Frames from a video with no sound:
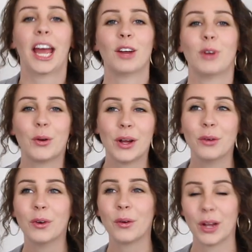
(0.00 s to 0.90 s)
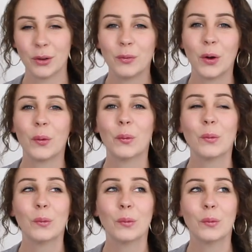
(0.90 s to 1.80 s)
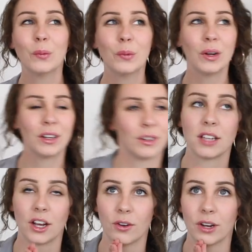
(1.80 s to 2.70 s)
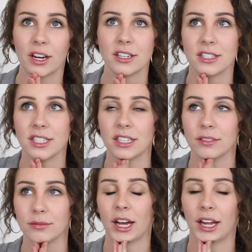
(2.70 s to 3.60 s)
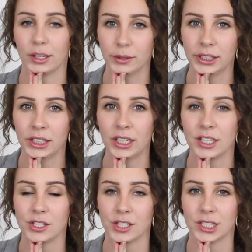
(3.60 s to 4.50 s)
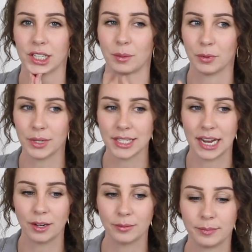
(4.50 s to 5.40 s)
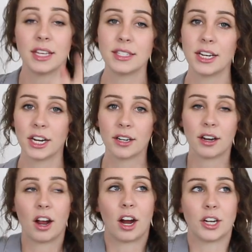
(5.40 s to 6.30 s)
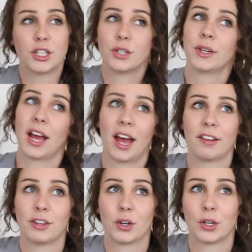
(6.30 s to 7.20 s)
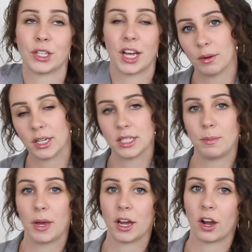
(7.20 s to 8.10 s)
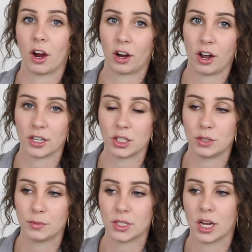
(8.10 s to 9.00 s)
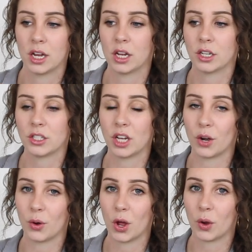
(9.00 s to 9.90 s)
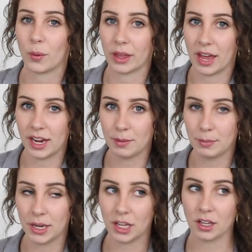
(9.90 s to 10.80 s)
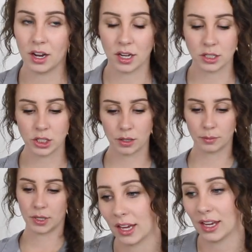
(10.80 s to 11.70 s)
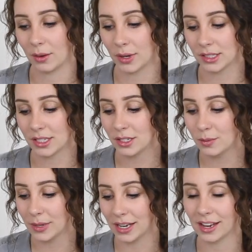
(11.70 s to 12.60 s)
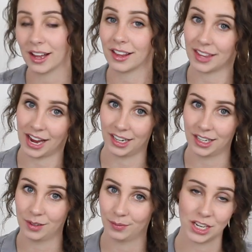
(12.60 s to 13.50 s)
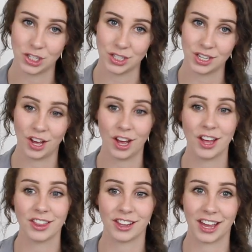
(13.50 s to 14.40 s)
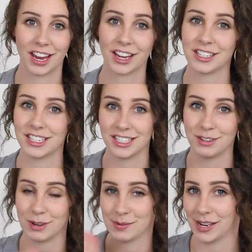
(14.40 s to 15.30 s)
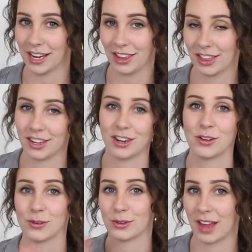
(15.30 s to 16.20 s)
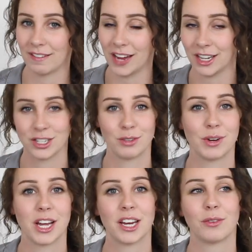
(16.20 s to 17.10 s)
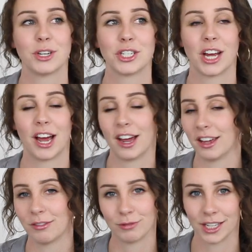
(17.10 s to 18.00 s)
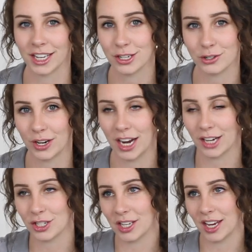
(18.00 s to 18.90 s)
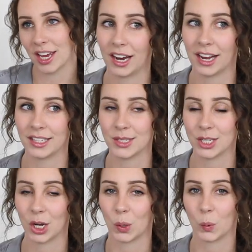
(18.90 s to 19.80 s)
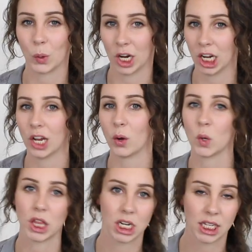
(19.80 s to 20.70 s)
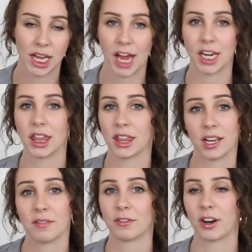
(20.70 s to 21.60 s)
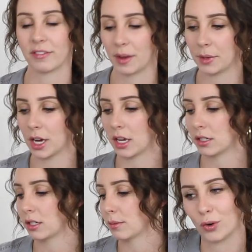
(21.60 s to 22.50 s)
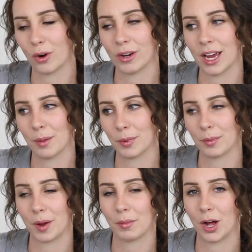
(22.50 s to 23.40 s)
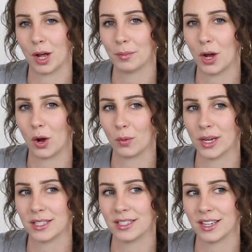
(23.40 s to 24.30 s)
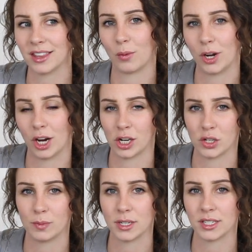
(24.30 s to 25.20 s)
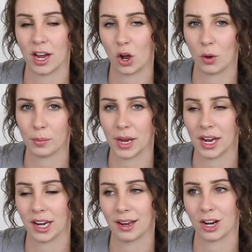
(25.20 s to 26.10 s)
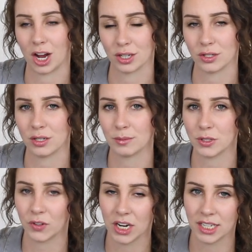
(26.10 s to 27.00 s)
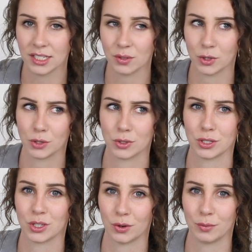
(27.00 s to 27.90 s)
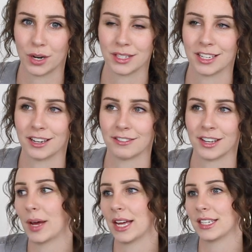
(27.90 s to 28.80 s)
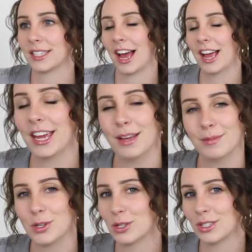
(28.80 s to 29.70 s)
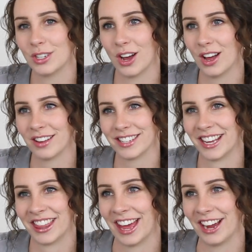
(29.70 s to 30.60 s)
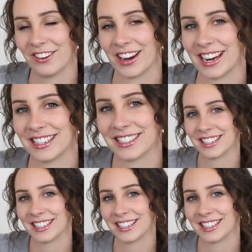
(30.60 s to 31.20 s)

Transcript: Hello, hello, hello. So here's the deal. Halloween is just a couple weeks out. This year, our two and a half year old wanted to pick our costumes. So we let him pick the costume. He wants to be Aladdin. He just saw the like Disney remake, the new live action one, which I really enjoyed actually. And so we're gonna go with an Aladdin theme for our family costume. Growing up, my mom always did 100% homemade costumes for us, which was so impressive, but I am just not that great.